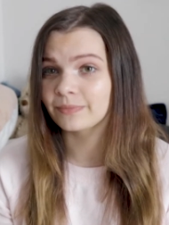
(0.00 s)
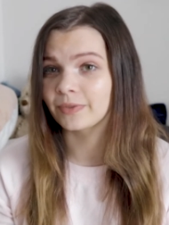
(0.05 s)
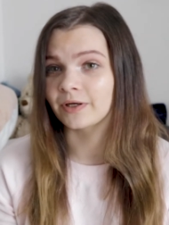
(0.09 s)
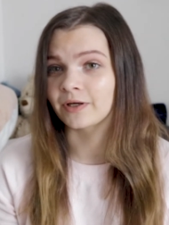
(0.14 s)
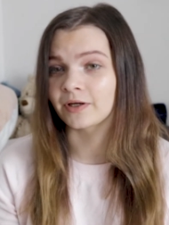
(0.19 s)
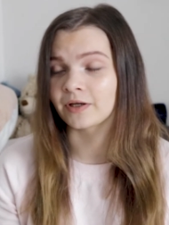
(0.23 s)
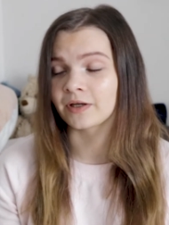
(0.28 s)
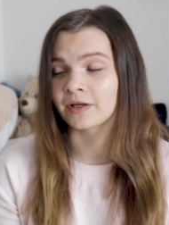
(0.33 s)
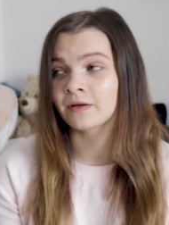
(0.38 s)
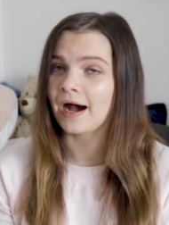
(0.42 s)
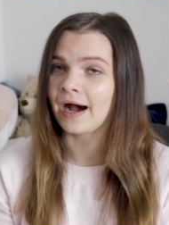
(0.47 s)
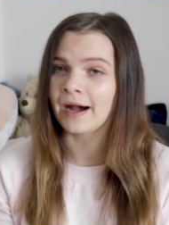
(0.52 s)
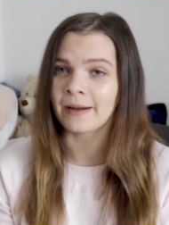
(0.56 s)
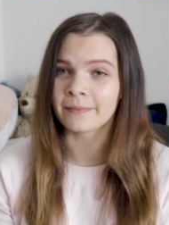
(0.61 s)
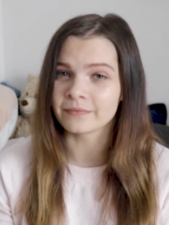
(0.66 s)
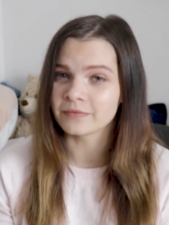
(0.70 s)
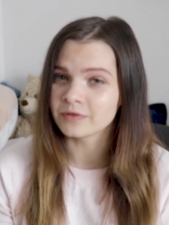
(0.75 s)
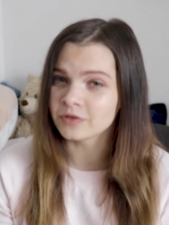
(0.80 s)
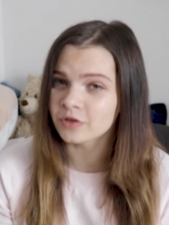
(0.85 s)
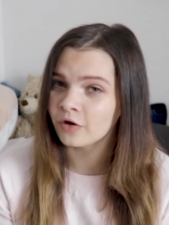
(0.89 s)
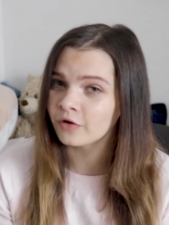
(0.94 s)
but
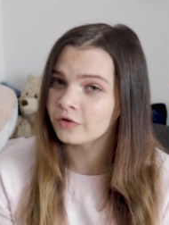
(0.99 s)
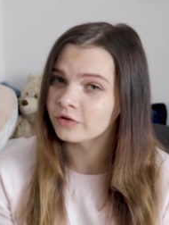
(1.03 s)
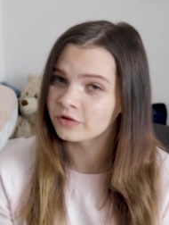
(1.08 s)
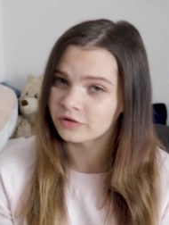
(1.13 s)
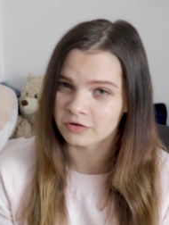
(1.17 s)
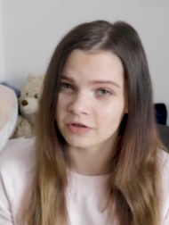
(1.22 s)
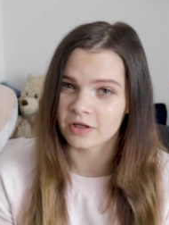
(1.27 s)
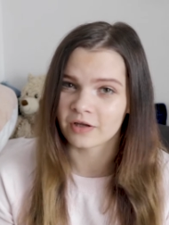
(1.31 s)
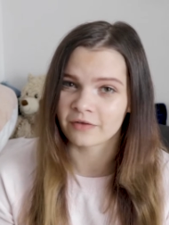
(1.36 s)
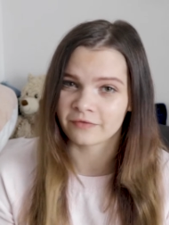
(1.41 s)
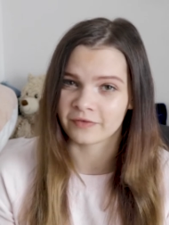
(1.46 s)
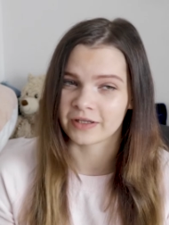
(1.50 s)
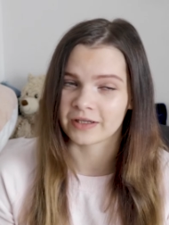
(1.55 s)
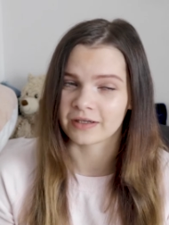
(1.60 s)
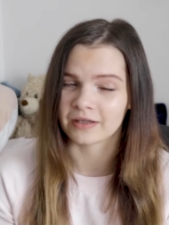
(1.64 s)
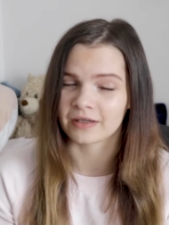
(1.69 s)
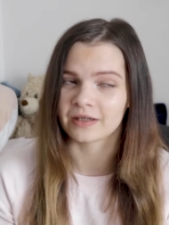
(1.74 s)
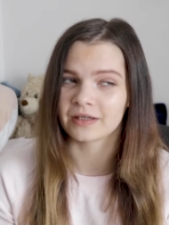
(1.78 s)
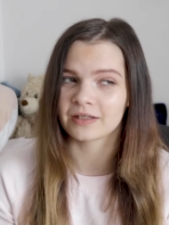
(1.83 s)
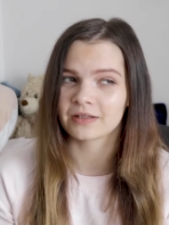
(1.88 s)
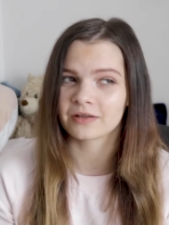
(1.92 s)
I'm not
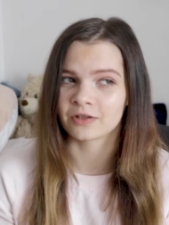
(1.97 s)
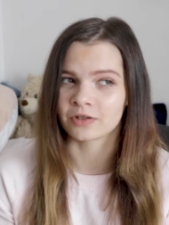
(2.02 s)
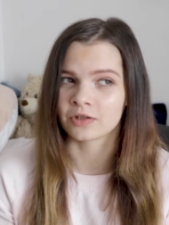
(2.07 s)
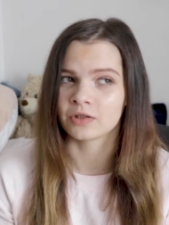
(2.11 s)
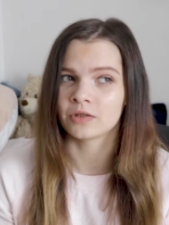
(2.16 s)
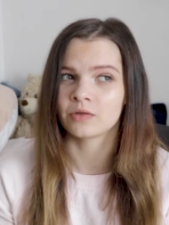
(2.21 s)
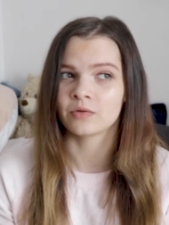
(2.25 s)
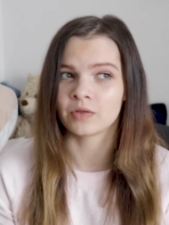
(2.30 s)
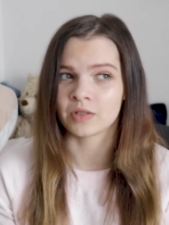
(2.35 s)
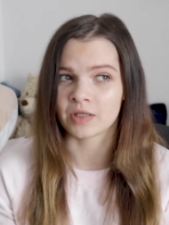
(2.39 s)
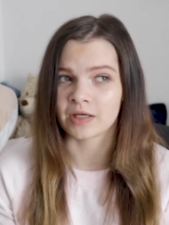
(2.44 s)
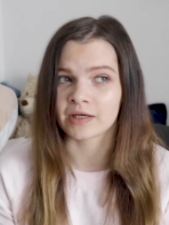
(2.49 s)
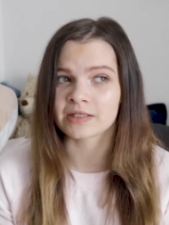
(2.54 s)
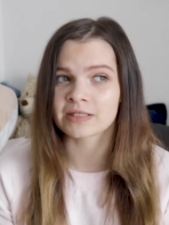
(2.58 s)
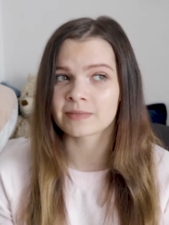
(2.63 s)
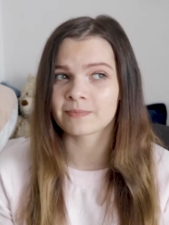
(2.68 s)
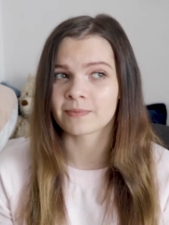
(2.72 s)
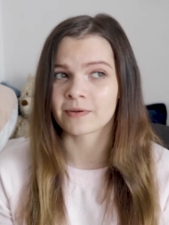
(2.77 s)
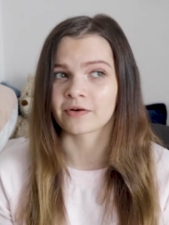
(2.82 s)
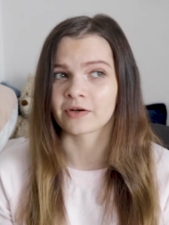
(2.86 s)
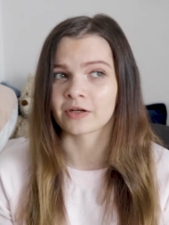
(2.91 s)
loving the uni
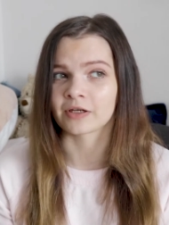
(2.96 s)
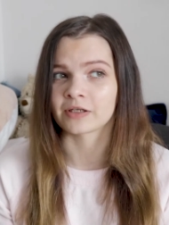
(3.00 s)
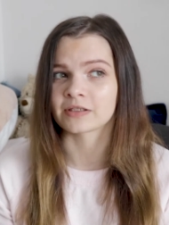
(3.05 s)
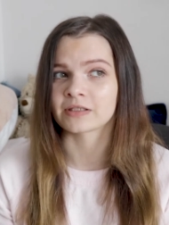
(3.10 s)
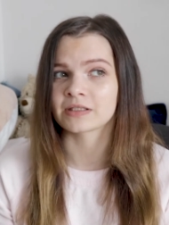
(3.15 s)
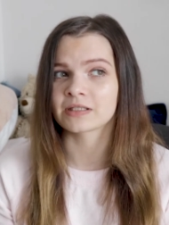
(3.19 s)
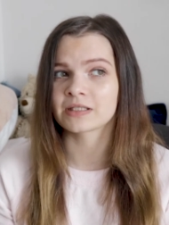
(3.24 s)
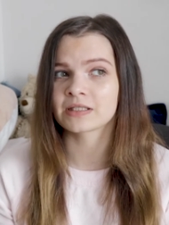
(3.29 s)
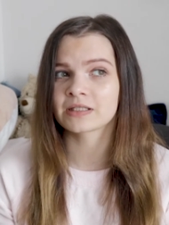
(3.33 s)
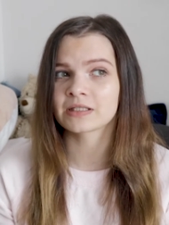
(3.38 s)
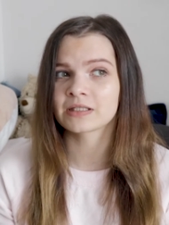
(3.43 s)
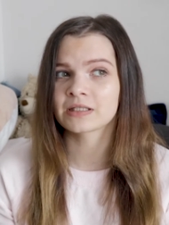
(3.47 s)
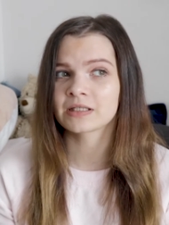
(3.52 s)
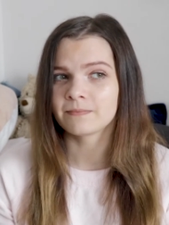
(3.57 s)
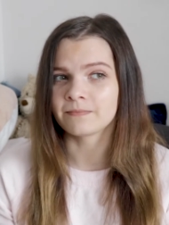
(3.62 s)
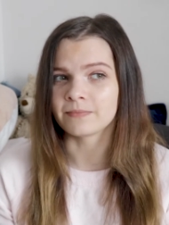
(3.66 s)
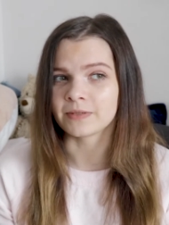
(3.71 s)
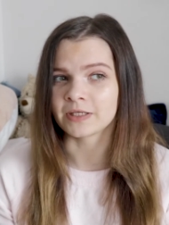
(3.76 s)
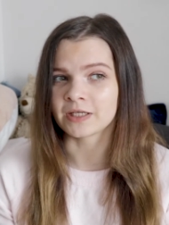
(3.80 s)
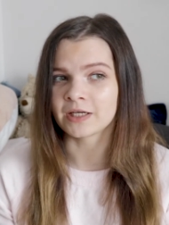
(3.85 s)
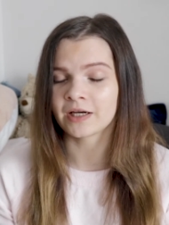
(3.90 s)
experience
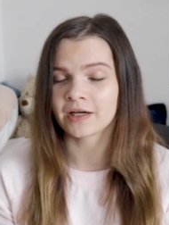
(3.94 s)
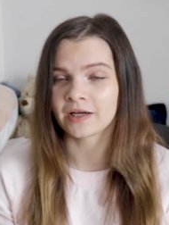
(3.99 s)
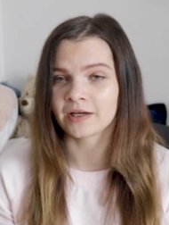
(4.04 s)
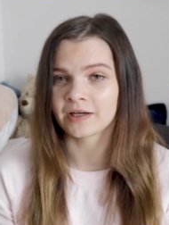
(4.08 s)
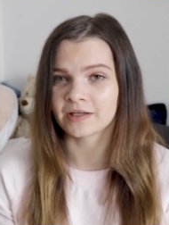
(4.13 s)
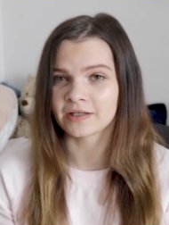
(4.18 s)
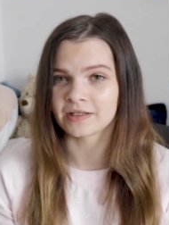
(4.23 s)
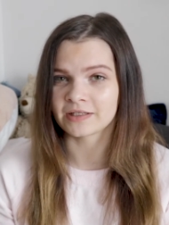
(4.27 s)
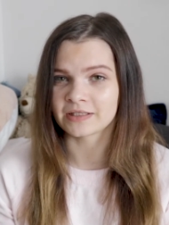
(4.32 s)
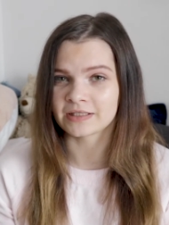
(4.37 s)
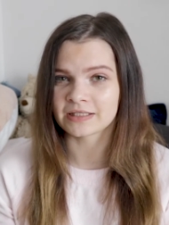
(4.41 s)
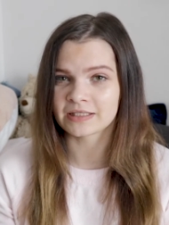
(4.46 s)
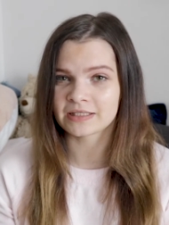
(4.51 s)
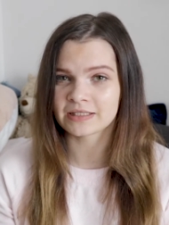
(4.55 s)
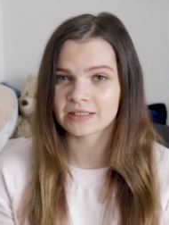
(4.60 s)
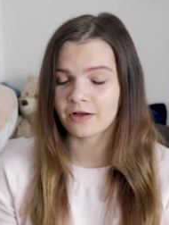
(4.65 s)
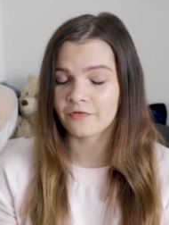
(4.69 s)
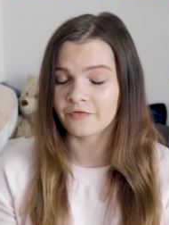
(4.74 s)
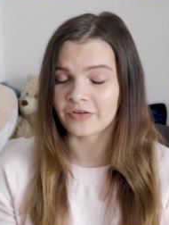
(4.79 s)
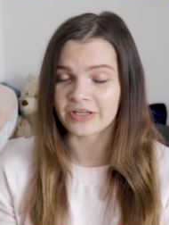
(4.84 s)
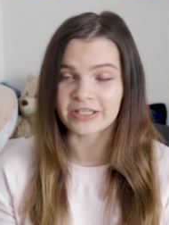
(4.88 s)
because
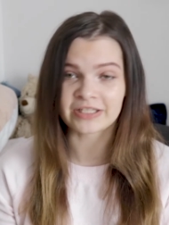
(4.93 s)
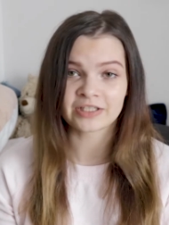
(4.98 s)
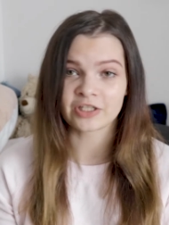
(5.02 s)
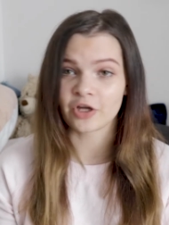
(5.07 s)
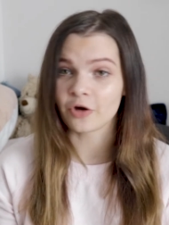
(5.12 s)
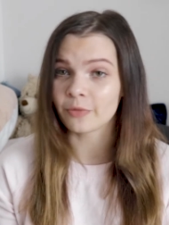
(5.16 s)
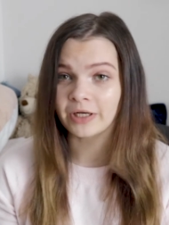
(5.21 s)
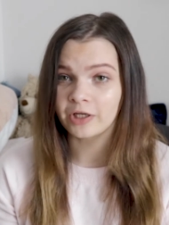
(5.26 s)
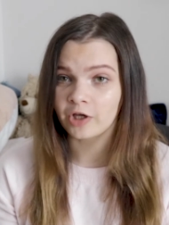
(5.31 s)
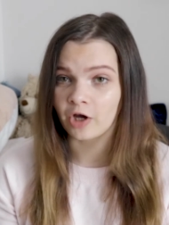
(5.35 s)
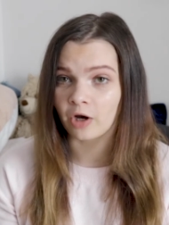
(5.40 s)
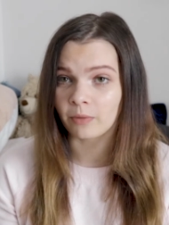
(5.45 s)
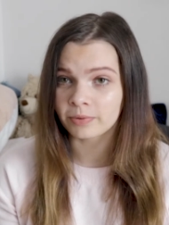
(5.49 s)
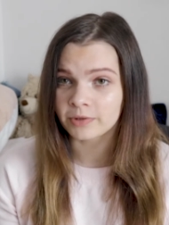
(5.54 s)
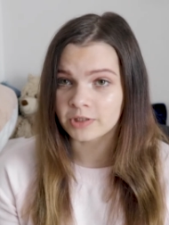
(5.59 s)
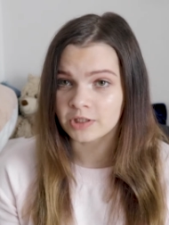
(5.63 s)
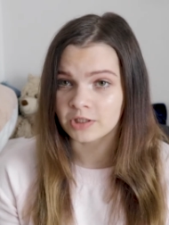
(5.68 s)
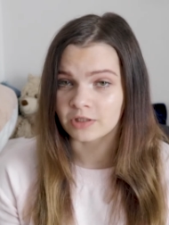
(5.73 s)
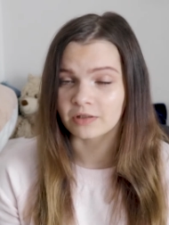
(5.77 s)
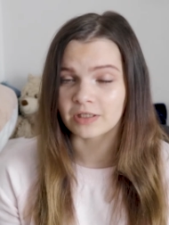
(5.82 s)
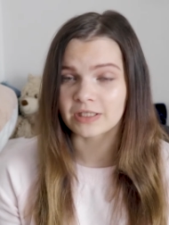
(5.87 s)
there's so many
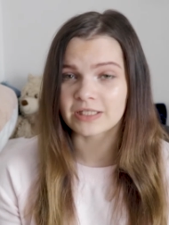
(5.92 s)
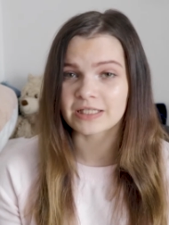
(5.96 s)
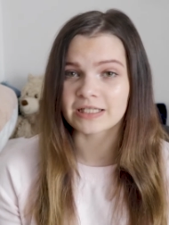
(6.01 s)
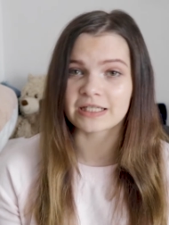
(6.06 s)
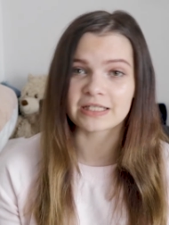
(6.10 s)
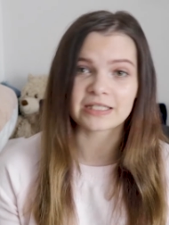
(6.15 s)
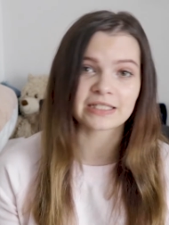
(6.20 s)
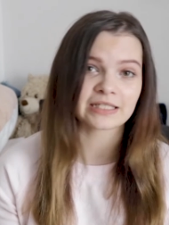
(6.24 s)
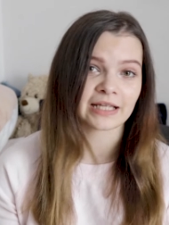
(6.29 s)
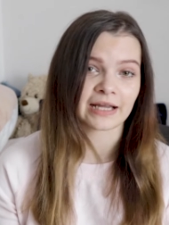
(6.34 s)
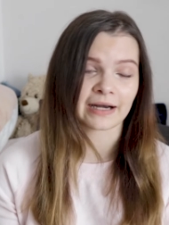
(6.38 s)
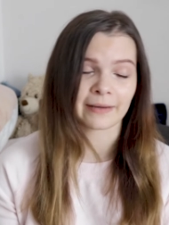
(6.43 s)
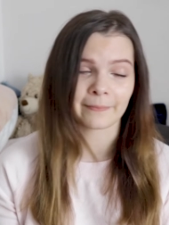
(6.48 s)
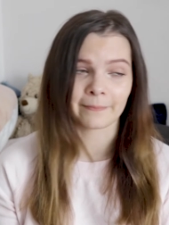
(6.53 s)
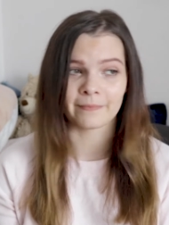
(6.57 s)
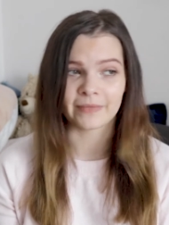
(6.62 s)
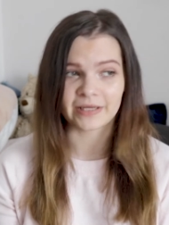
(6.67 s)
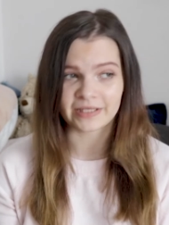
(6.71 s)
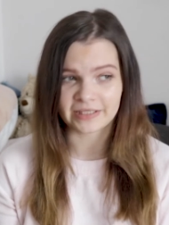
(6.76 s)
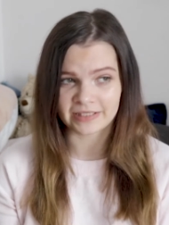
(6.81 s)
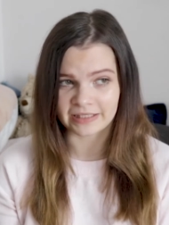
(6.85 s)
opportunities that
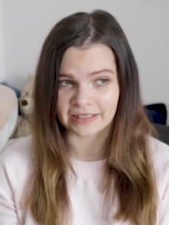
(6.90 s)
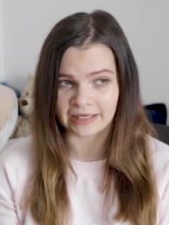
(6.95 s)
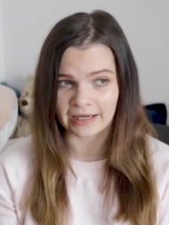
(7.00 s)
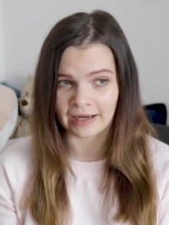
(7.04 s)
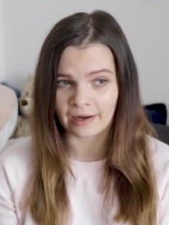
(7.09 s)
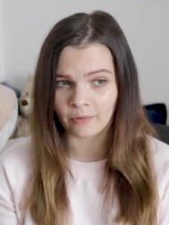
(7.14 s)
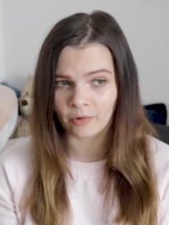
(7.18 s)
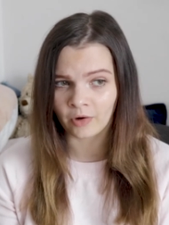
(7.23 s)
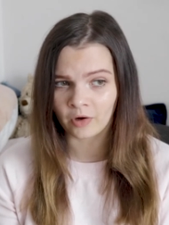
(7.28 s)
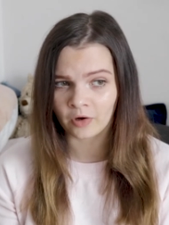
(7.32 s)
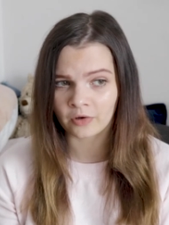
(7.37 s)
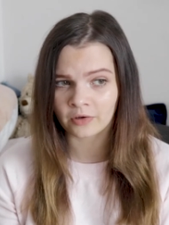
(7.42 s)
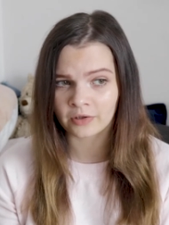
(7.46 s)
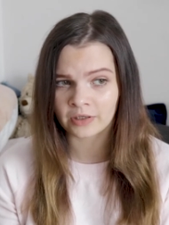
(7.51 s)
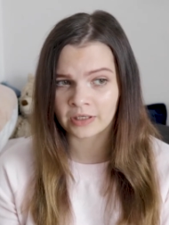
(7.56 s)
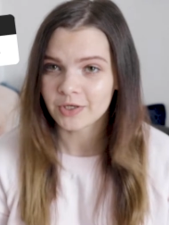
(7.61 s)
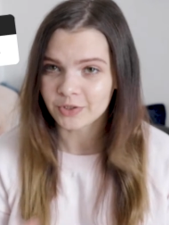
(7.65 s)
I'm missing out on.